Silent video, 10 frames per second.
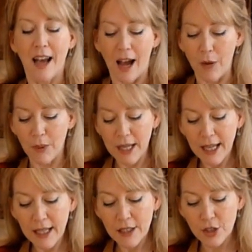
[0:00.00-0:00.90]
I went
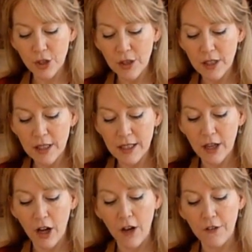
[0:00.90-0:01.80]
ahead and took the lid
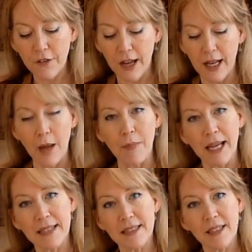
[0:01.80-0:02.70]
off, and I
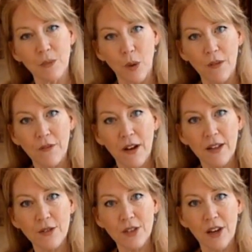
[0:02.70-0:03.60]
basted it one
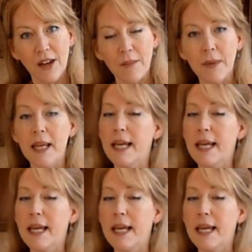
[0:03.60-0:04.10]
final time.